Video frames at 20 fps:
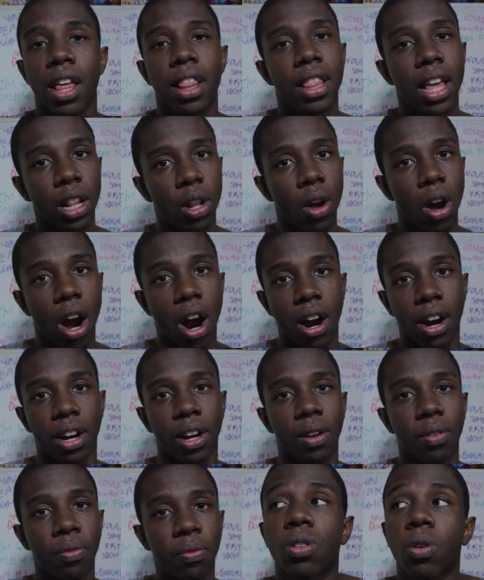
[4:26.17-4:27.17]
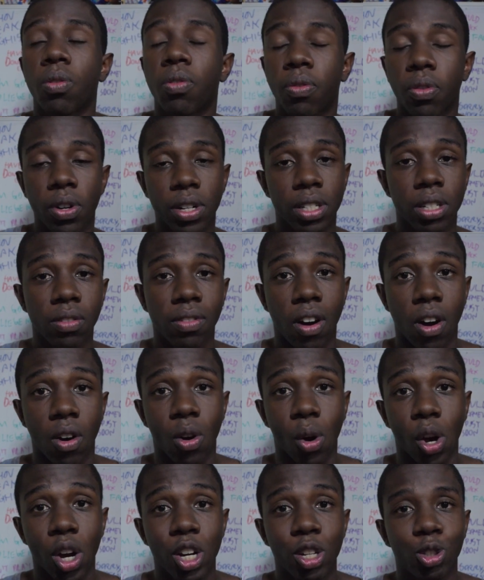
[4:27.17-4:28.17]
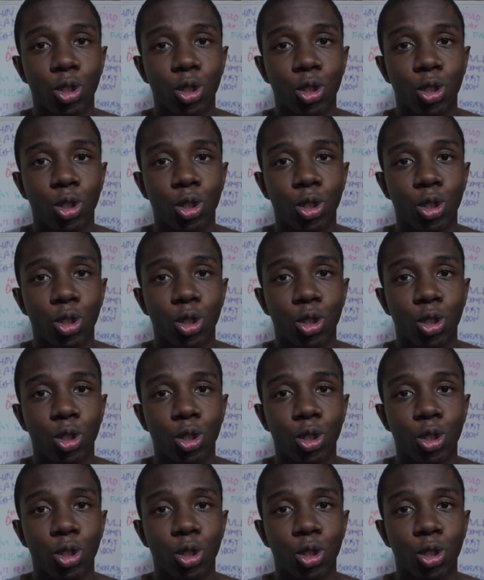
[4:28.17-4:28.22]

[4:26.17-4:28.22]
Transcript: that are: so first of all,